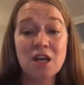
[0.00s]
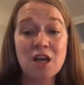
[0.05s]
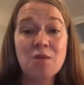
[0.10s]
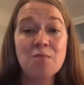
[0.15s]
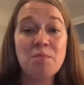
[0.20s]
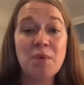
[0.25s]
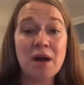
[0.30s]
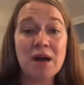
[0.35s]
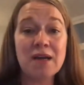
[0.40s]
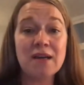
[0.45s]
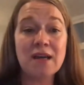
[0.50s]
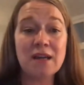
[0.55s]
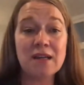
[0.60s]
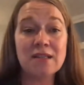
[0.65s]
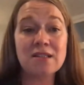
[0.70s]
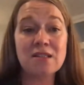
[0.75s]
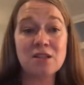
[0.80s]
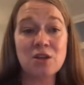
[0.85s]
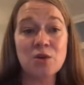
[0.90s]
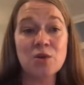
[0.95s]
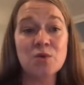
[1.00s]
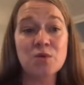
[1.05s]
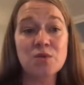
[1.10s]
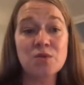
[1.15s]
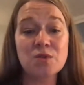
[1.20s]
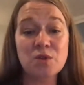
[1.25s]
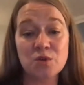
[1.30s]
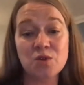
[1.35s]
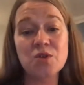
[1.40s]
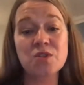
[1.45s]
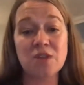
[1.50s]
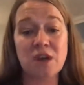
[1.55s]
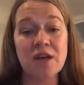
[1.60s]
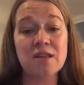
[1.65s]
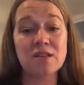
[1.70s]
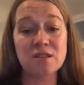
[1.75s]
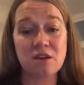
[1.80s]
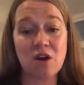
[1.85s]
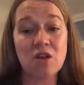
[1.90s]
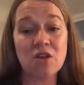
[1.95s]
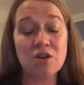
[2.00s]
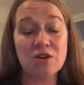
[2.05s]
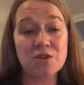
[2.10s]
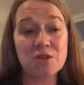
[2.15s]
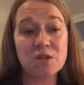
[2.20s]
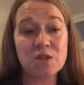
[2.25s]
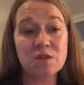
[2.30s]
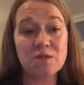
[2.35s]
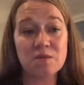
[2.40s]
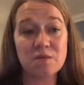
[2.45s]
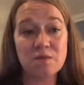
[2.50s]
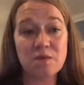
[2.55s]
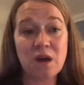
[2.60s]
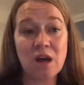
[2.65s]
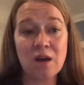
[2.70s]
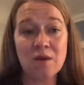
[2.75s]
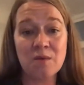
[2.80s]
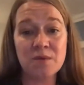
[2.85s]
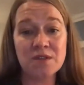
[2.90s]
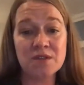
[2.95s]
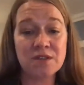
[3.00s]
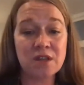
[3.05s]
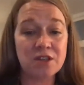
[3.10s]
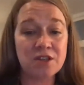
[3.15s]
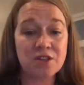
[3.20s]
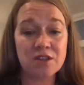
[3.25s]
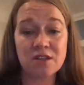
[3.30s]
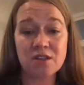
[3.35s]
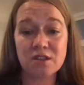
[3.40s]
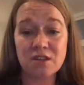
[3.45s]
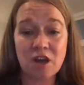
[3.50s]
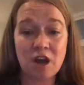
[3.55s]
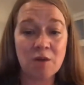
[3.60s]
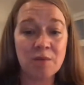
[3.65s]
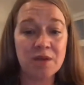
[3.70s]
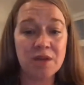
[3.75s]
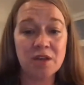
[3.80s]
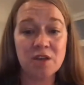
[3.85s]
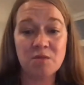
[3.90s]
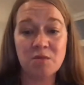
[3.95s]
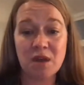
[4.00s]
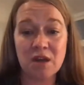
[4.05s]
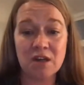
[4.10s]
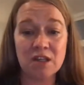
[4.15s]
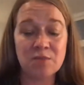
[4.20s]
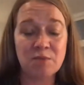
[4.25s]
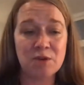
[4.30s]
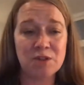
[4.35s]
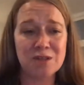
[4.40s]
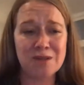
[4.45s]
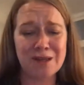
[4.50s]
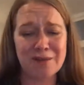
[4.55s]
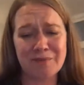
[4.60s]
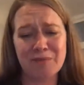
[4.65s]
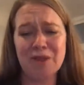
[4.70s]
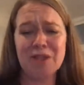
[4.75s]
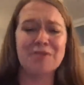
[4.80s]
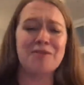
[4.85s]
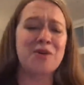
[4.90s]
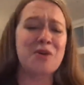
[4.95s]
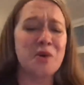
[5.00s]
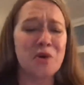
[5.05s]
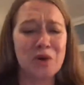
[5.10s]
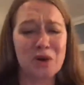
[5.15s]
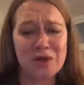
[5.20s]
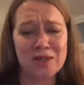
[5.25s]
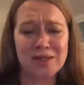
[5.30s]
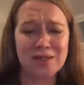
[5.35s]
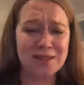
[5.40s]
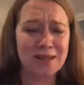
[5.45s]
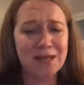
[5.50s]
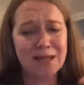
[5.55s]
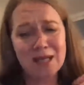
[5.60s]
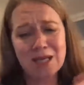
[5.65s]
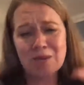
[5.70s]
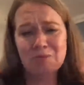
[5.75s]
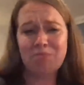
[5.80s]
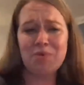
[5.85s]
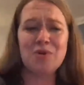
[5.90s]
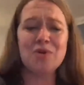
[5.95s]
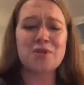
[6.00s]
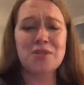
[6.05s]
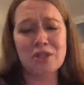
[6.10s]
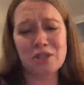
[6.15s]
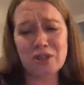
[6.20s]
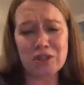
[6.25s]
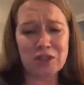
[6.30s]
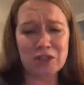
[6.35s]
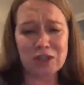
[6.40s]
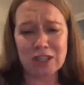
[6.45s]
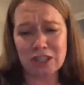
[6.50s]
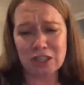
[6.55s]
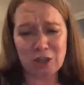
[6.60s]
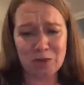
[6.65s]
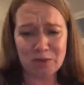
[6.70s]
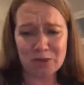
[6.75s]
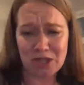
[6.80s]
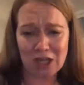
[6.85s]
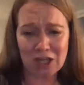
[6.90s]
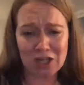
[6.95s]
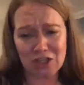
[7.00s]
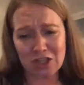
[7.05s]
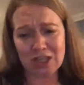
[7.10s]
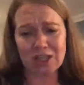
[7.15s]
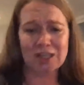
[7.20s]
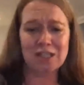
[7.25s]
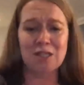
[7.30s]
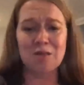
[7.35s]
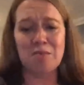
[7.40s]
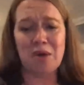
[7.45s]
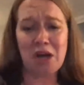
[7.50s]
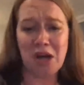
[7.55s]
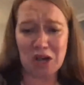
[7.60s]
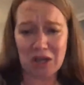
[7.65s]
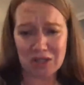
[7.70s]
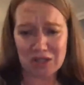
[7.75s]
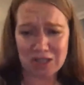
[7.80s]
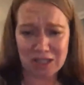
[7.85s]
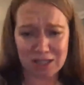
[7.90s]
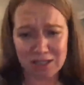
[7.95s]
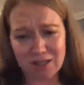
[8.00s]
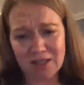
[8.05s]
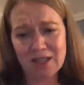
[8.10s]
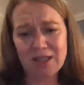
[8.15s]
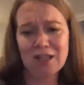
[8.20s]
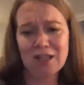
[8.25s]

by getting to know social science scholars. I was such a snobby humanities person, like, well, of course, personal interpretation is the best,